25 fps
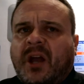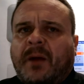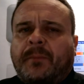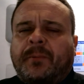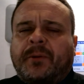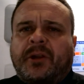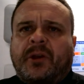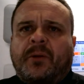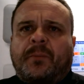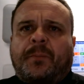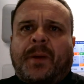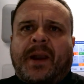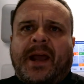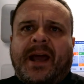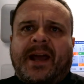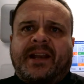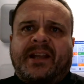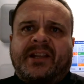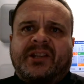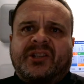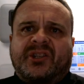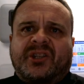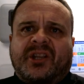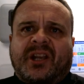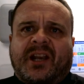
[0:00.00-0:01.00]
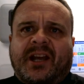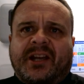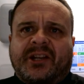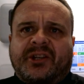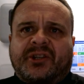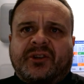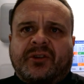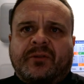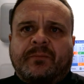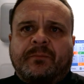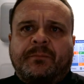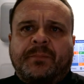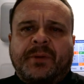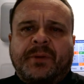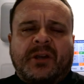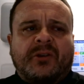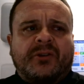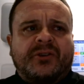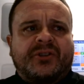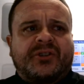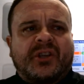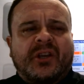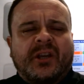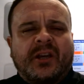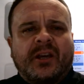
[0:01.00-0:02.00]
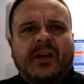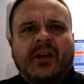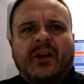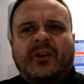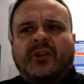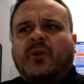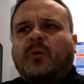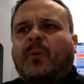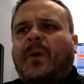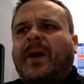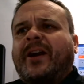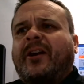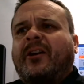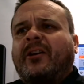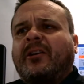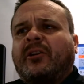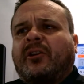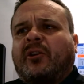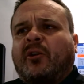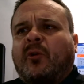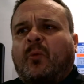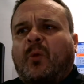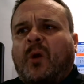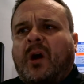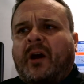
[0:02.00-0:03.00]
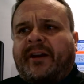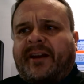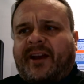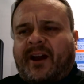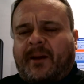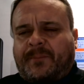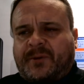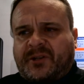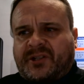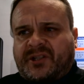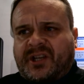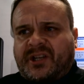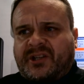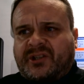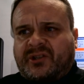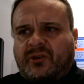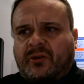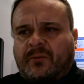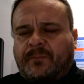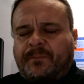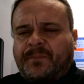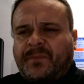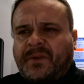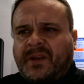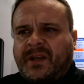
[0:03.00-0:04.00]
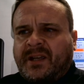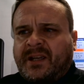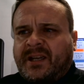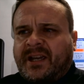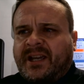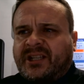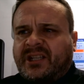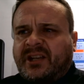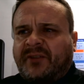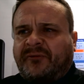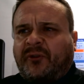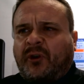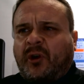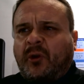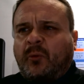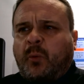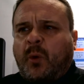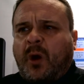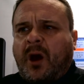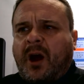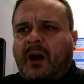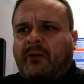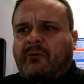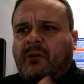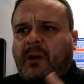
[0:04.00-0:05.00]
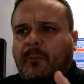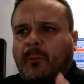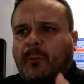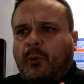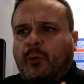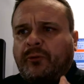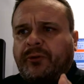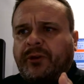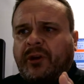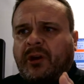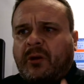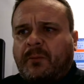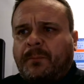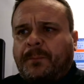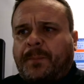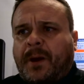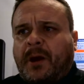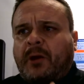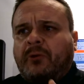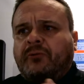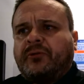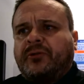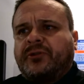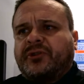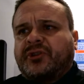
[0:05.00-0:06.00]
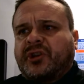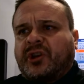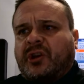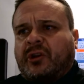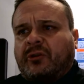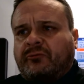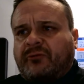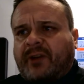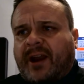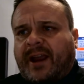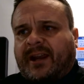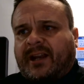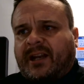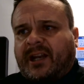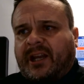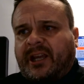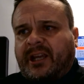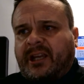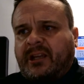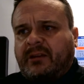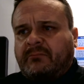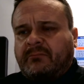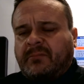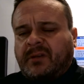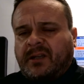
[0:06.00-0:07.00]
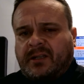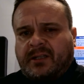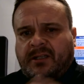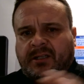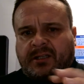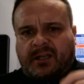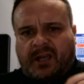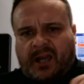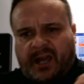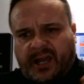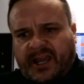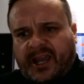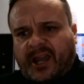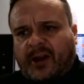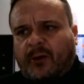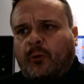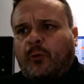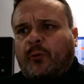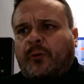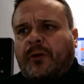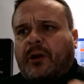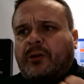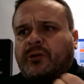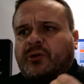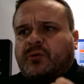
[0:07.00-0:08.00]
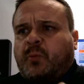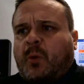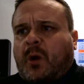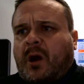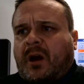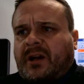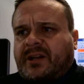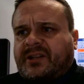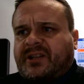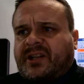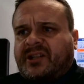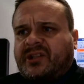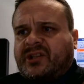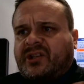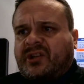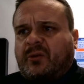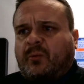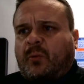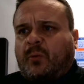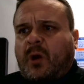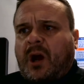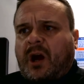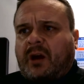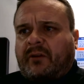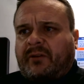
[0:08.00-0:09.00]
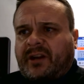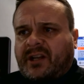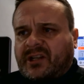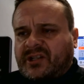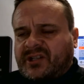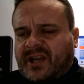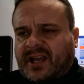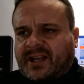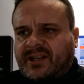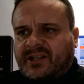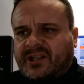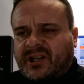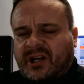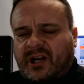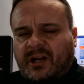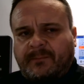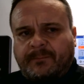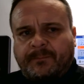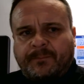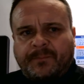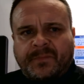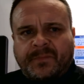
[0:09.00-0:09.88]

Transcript: W plan installation. Because the way I look at wiring up a system is if I wire up all the components correctly and get all those wires into the wiring center,